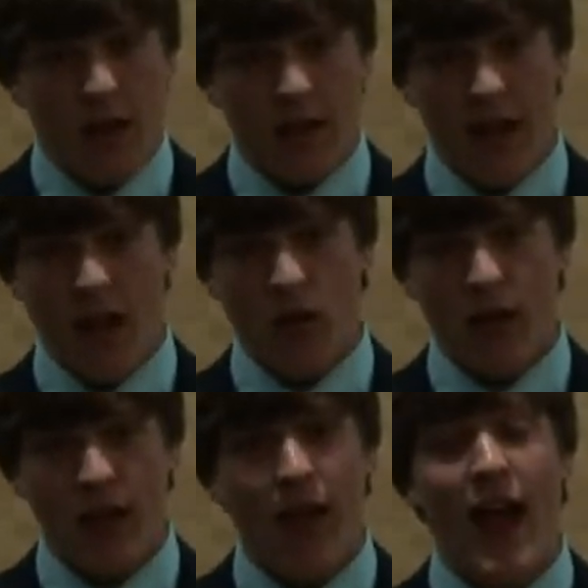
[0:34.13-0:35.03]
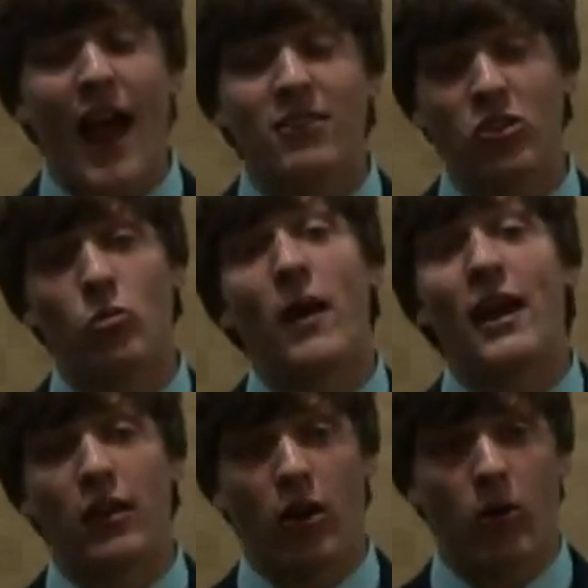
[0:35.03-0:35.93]
Now, as you
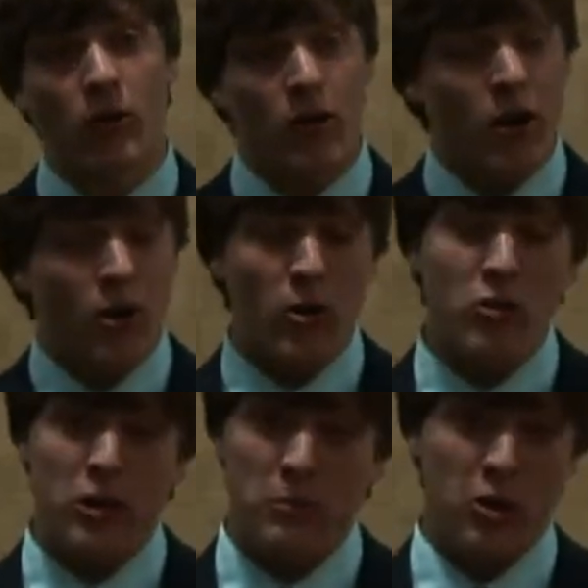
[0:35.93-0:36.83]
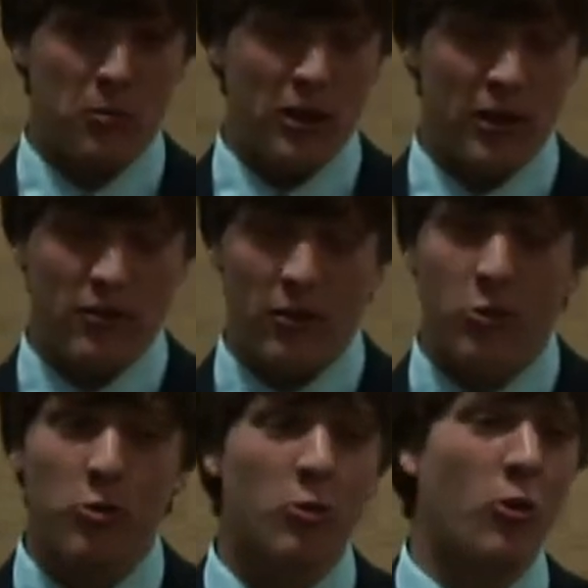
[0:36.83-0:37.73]
may know, early puberty is a
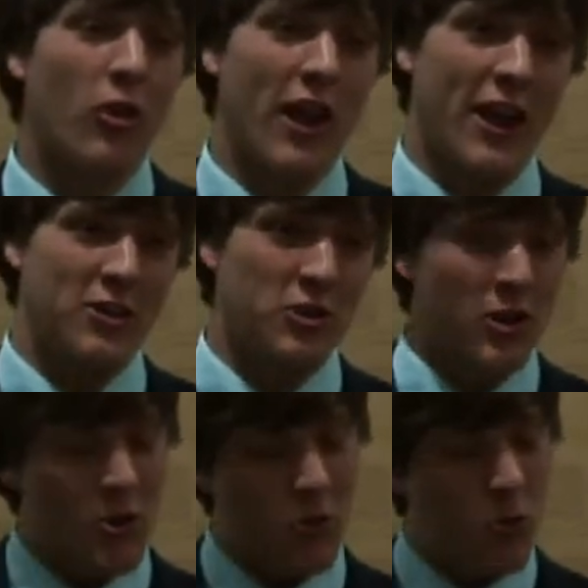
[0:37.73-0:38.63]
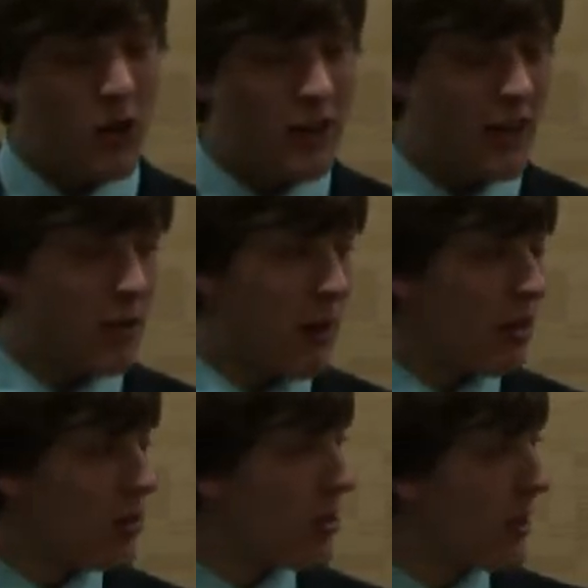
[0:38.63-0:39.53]
cruel age where one kid may
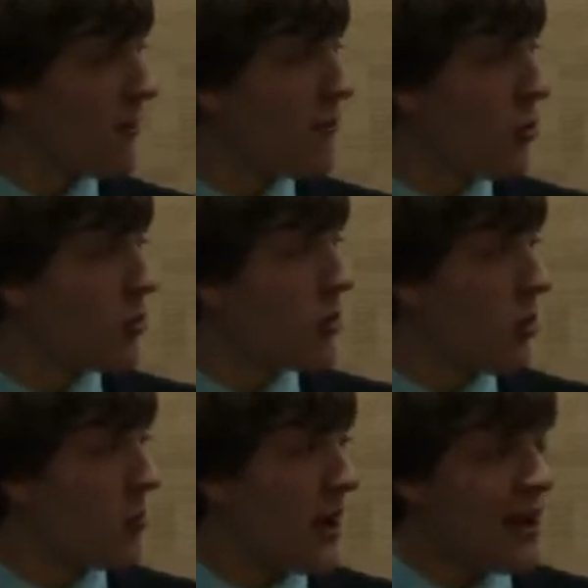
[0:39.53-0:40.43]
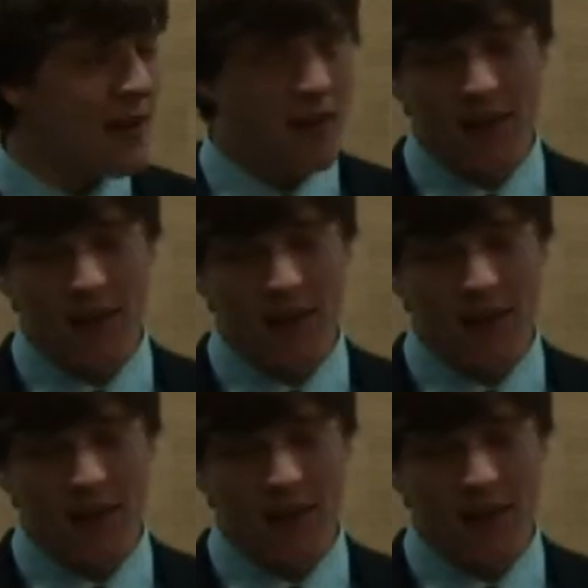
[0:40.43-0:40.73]
look like a full-grown man